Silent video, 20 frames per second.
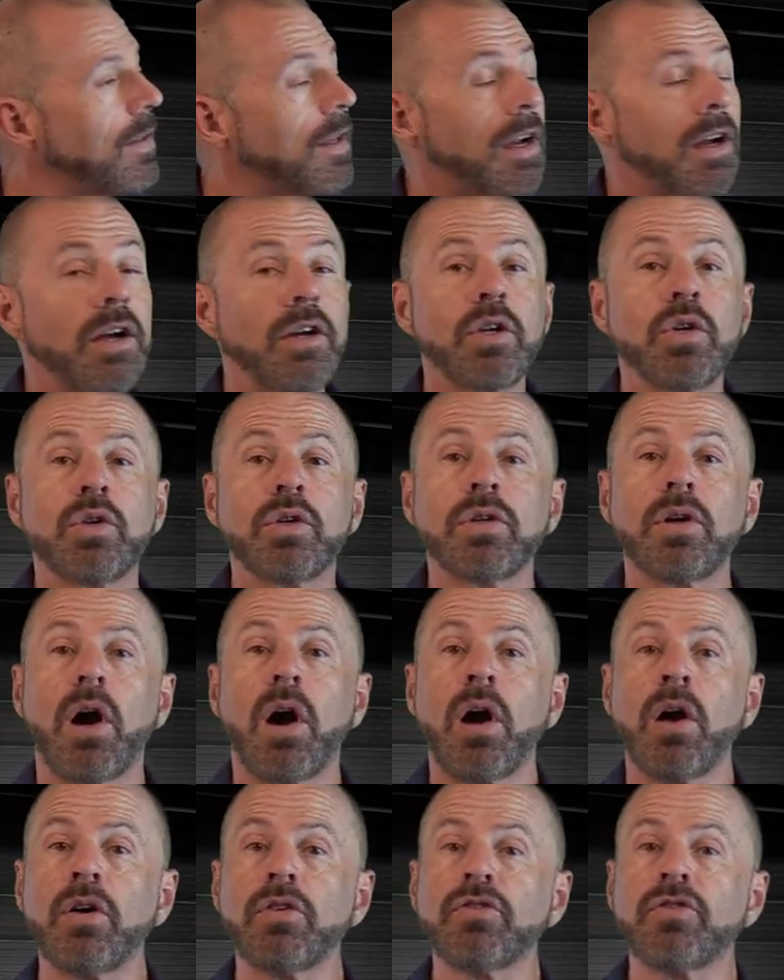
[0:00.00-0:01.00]
there. You can
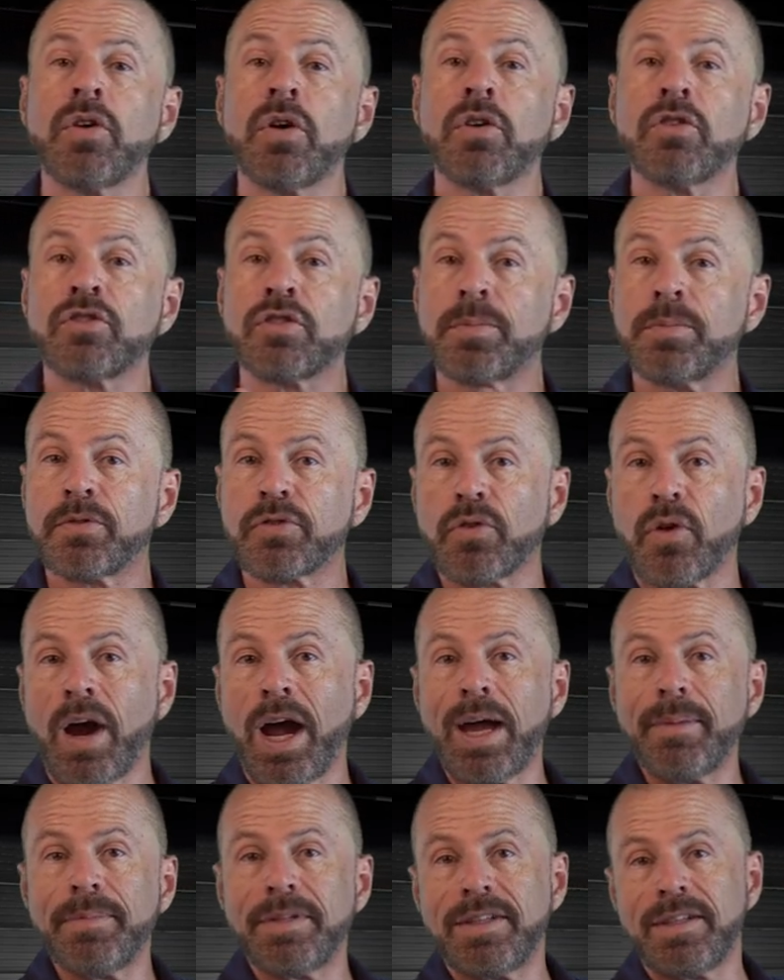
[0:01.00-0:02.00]
also
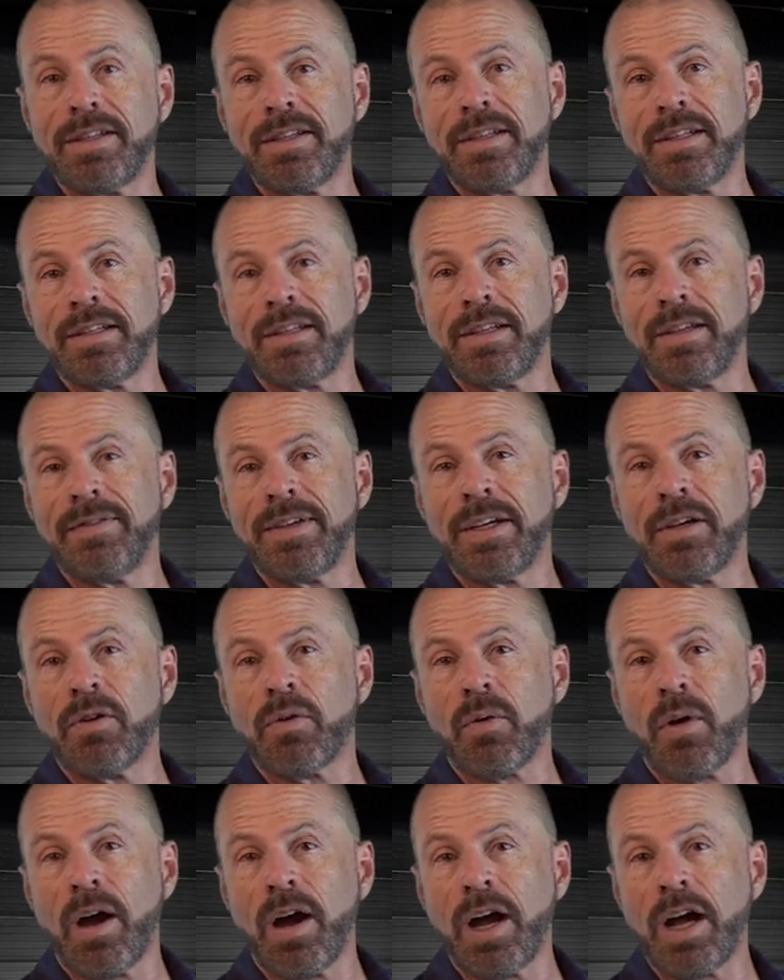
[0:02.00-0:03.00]
subscribe to TDTV
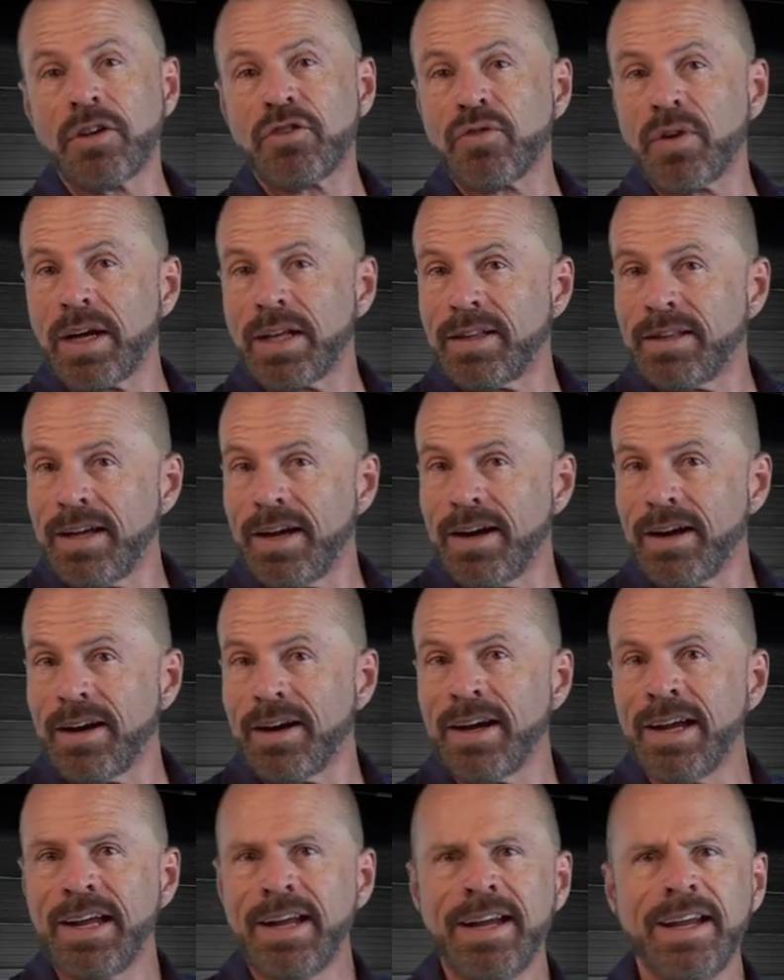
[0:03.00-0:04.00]
Garage right
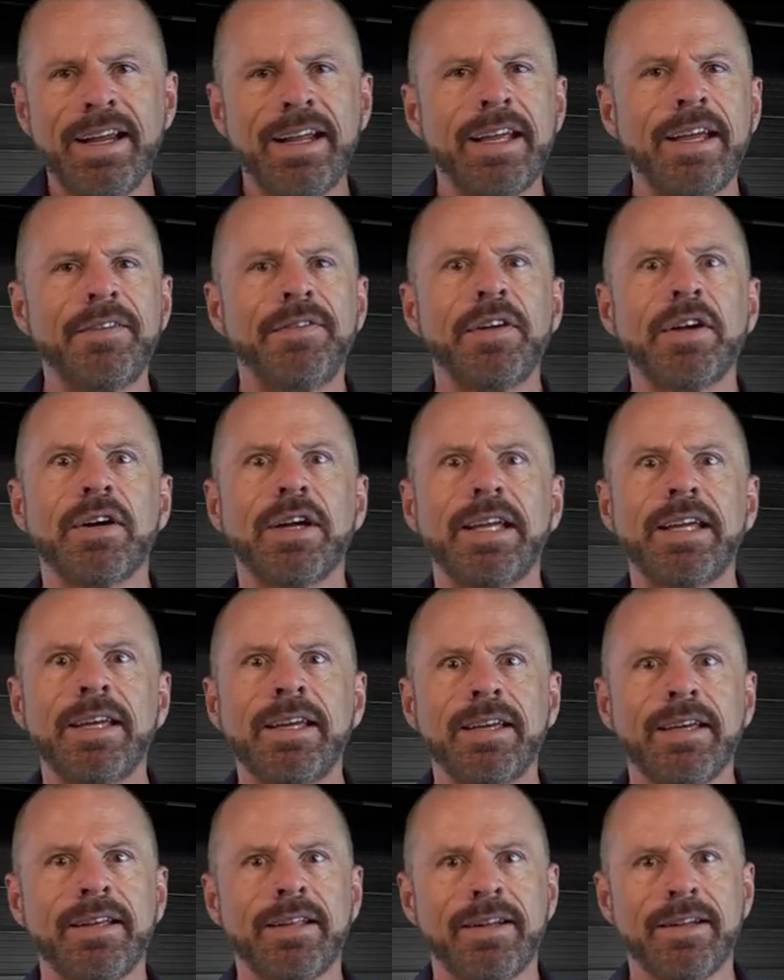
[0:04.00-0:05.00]
there if you're
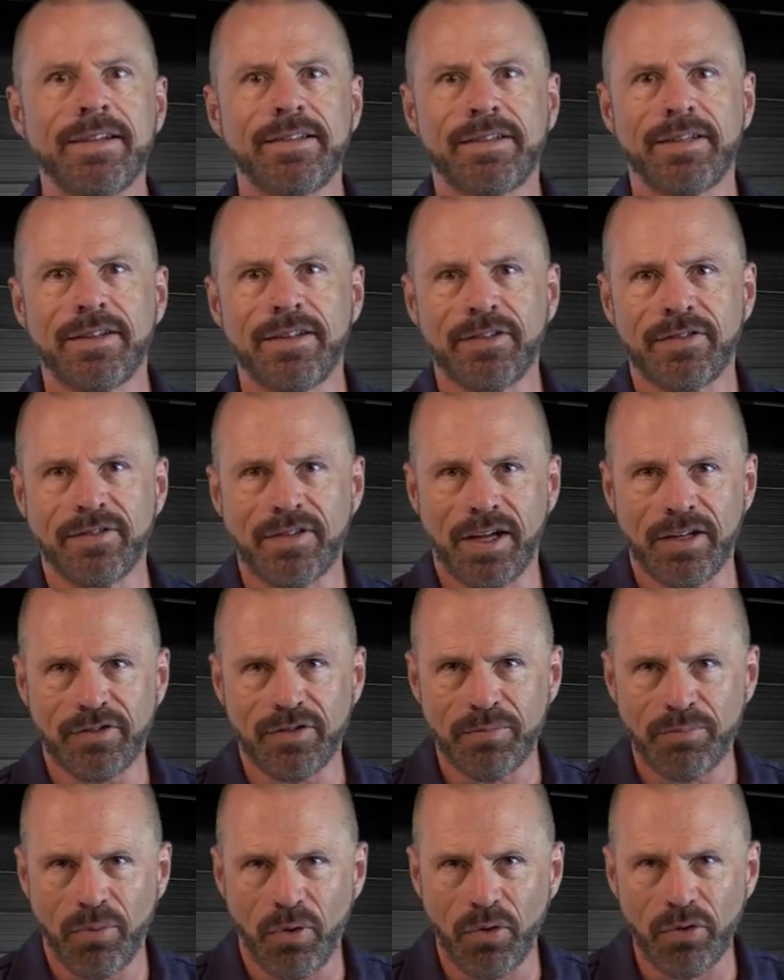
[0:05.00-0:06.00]
into this
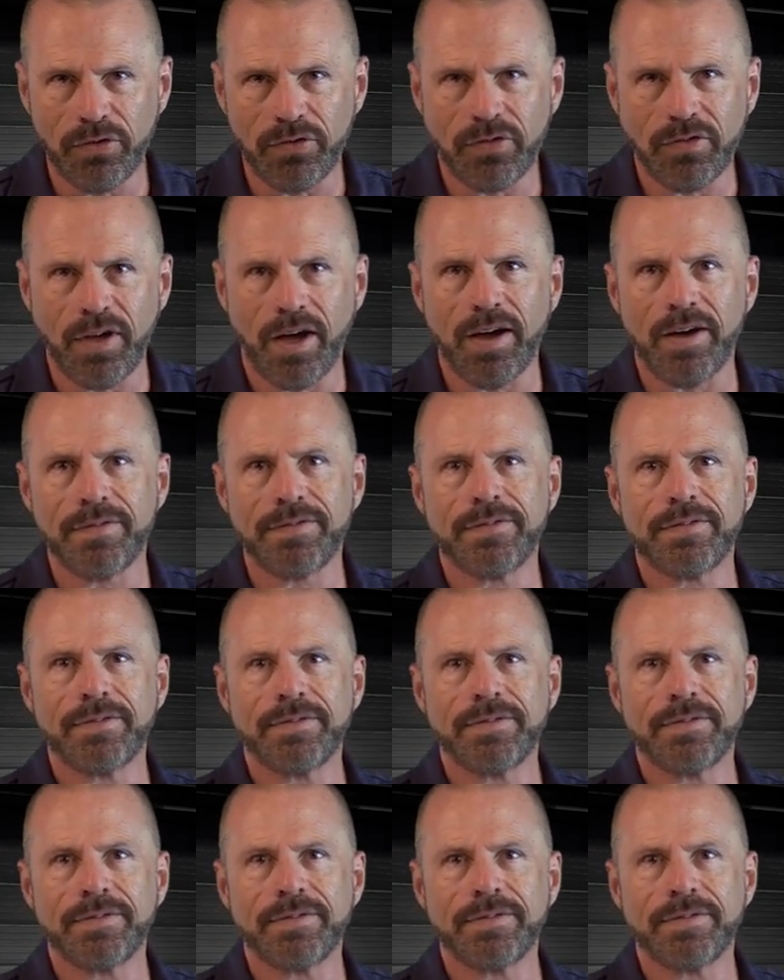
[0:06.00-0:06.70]
nuts and bolts stuff.